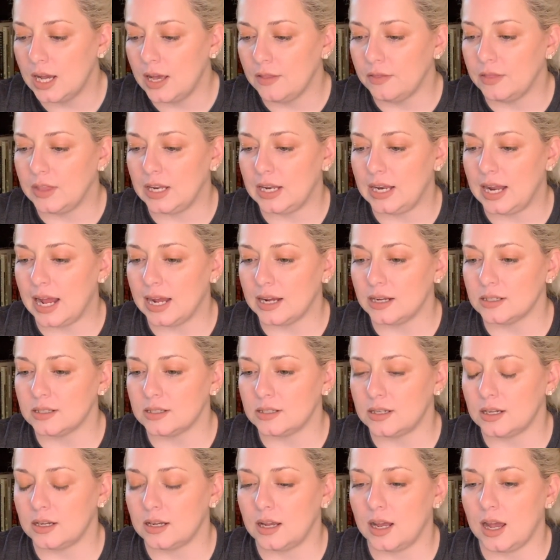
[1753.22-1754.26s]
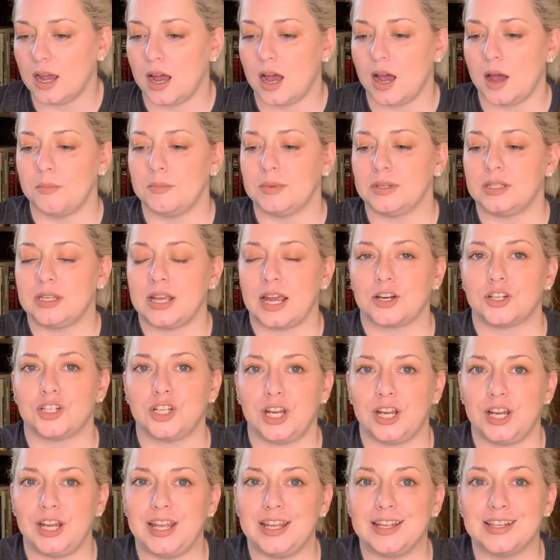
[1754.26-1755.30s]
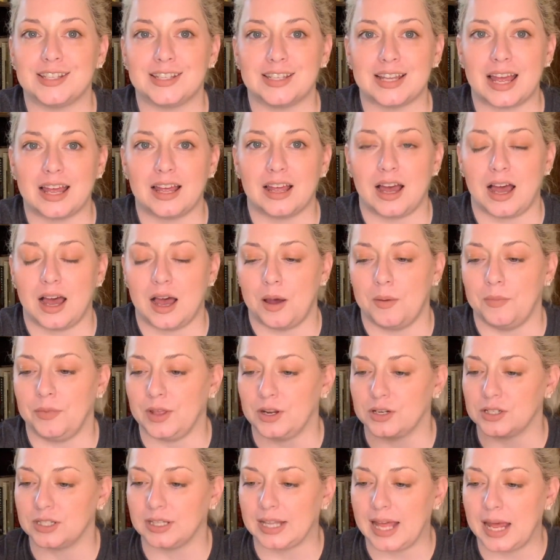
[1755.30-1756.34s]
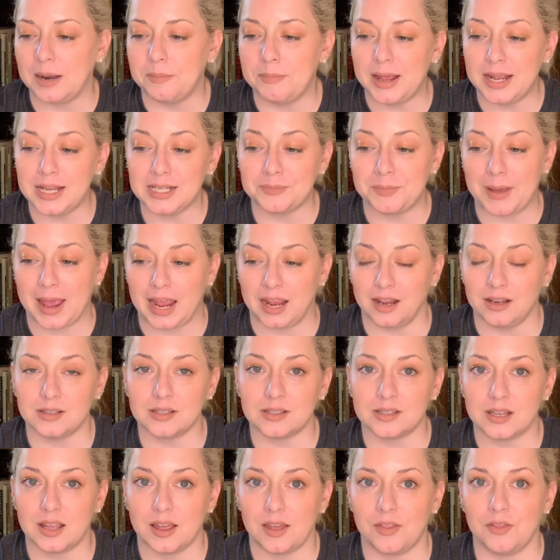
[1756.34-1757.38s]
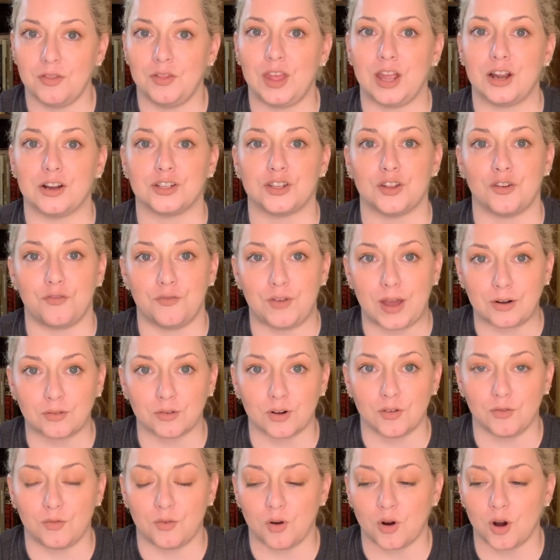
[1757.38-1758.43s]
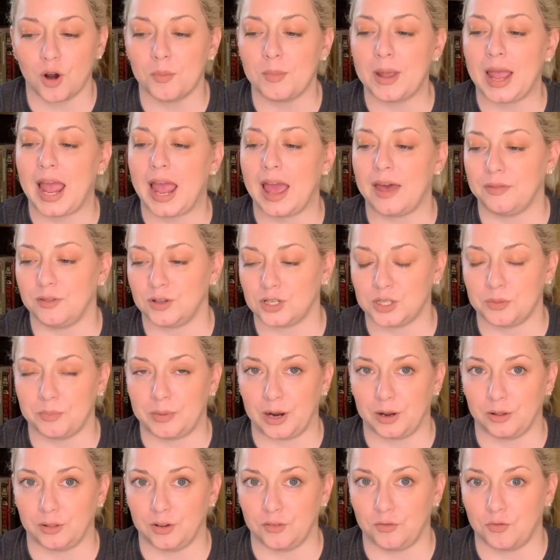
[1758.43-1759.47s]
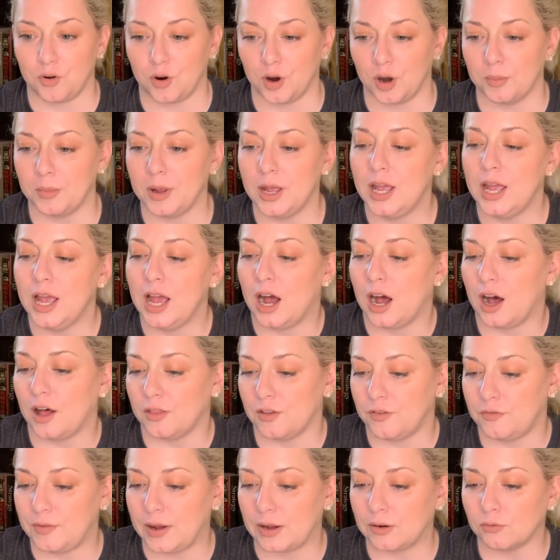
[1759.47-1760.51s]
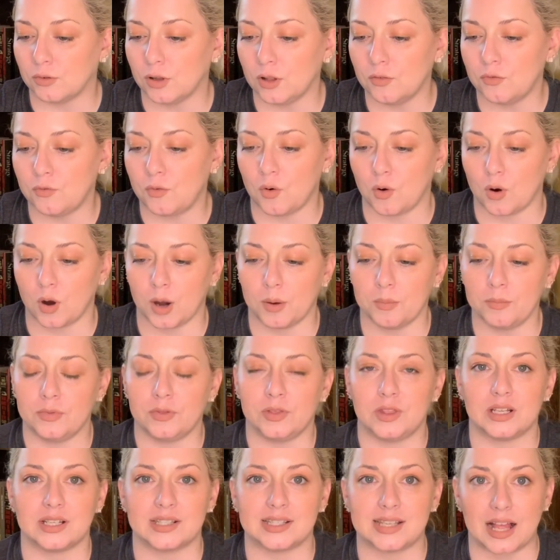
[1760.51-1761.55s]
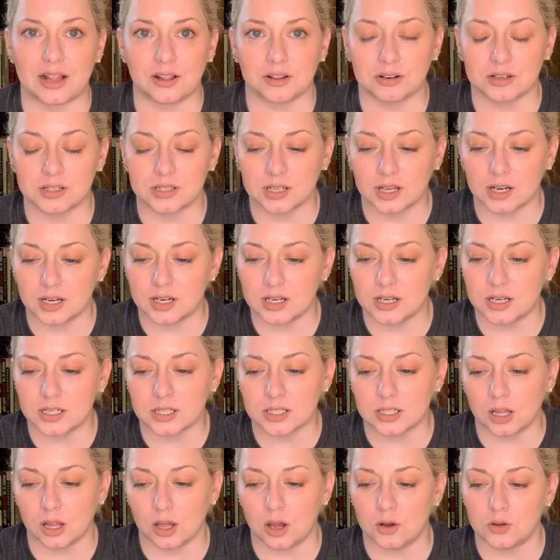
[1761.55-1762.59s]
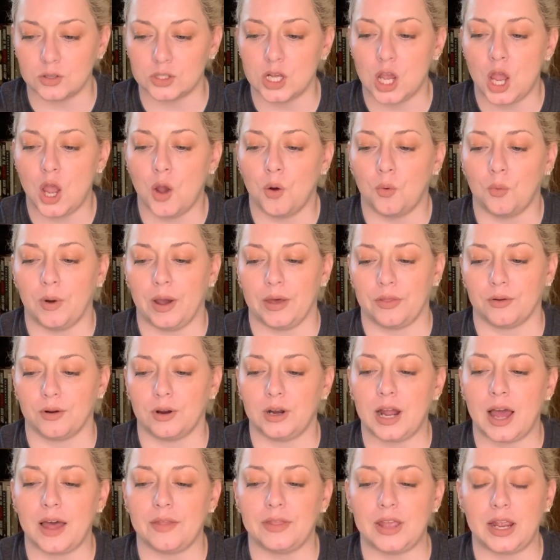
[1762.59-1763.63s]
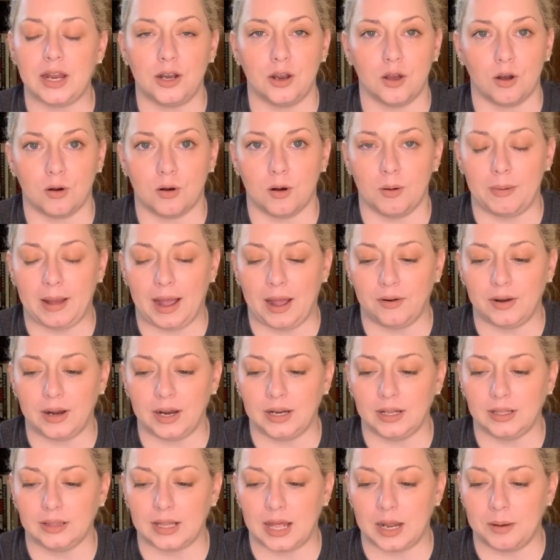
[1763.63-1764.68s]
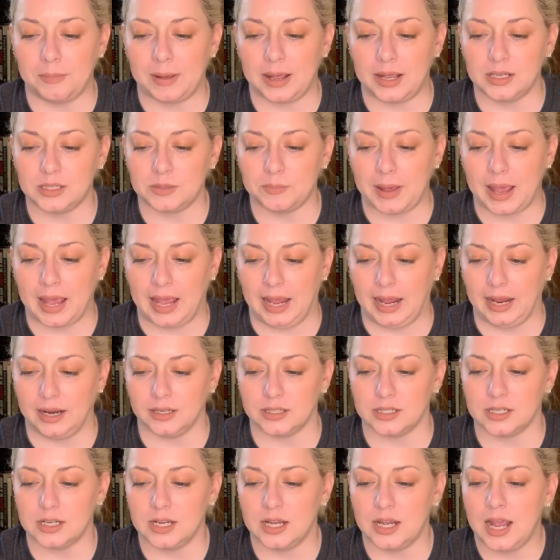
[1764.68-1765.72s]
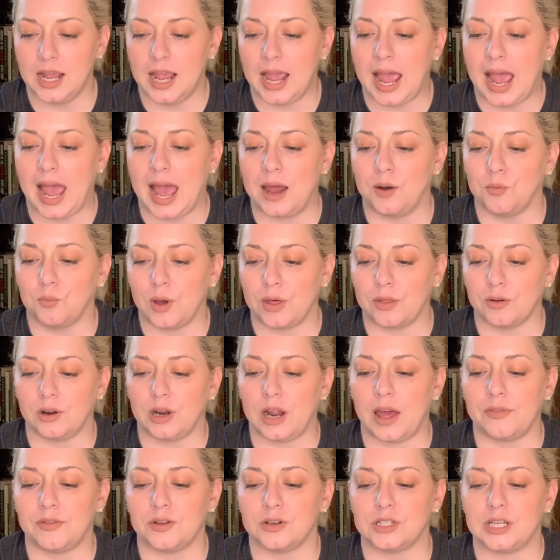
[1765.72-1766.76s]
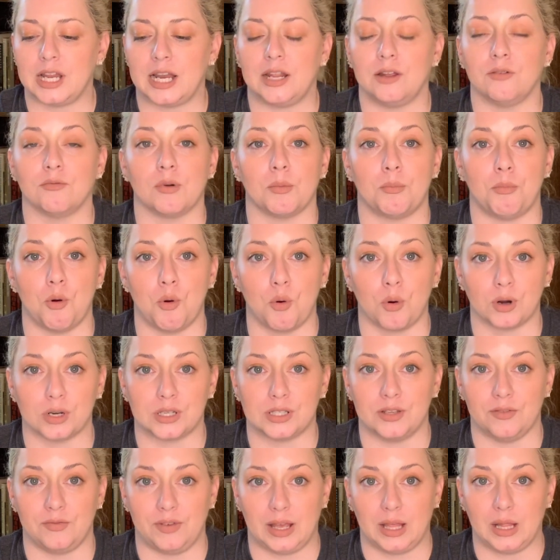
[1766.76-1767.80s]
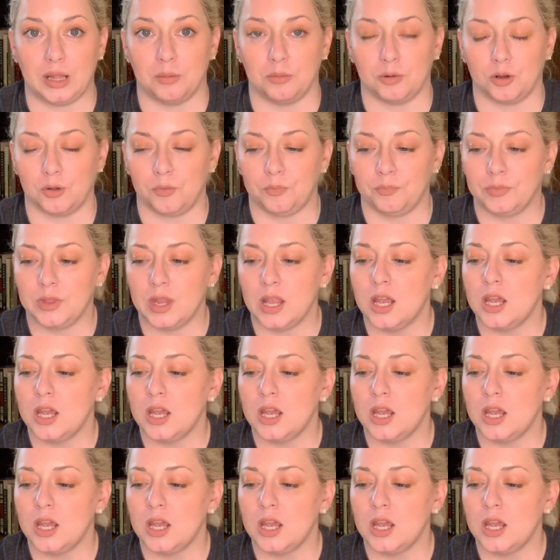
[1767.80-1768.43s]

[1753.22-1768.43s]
The next section is there's lead-based paints, there's a federal form, and there's a Maryland form. On the federal form, the seller is going to disclose whether or not they know about any lead-based paint and whether or not there's any reports available.